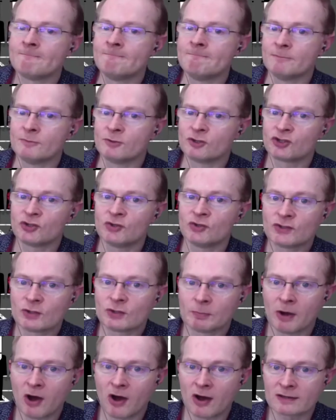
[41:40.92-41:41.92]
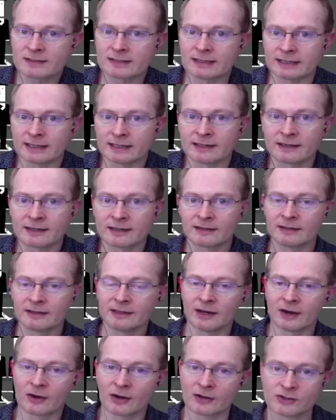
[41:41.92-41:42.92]
choose your party, you
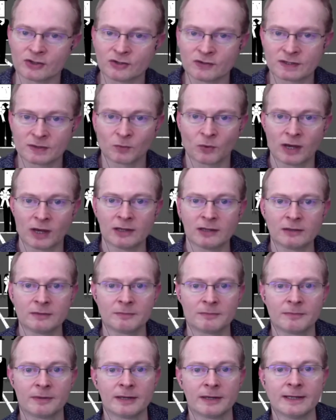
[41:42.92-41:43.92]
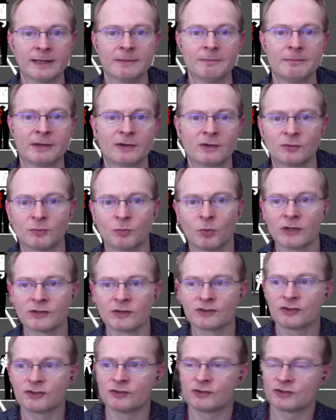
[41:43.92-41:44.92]
know, and choose it well, because
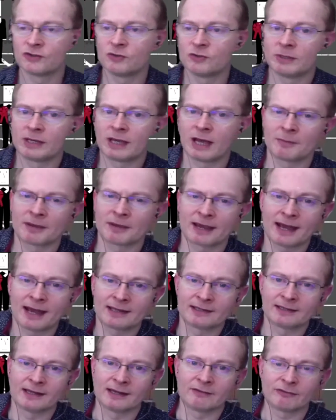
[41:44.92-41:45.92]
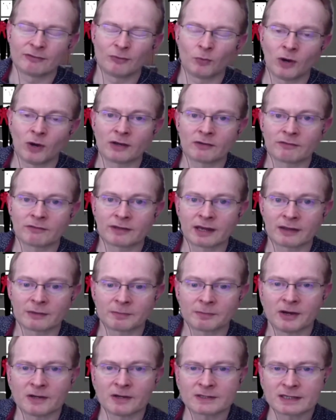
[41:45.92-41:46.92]
once you do become a candidate for one of the other
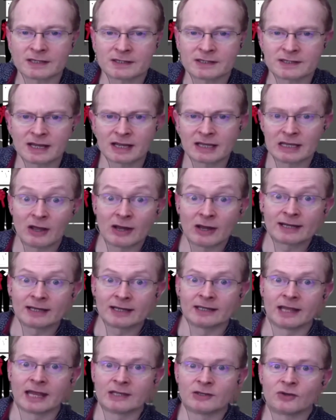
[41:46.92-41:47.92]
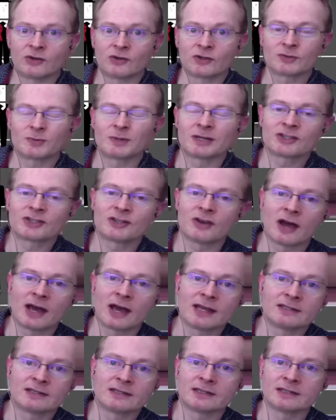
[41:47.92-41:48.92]
parties, it's unlikely then you could switch
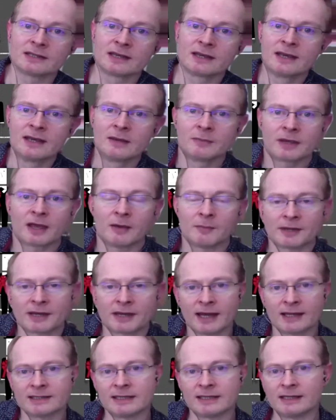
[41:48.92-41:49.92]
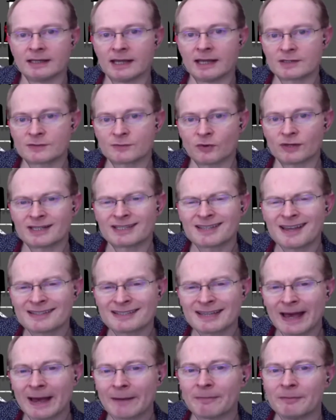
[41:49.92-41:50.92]
sides and become a candidate later on. It
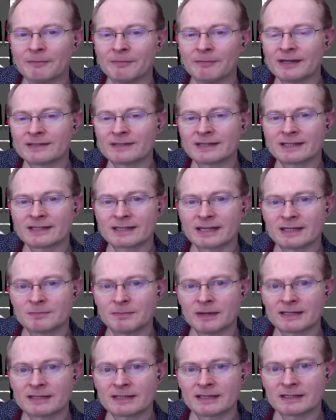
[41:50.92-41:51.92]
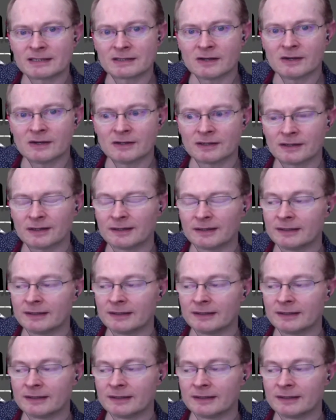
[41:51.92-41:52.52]
does happen, but it makes things harder.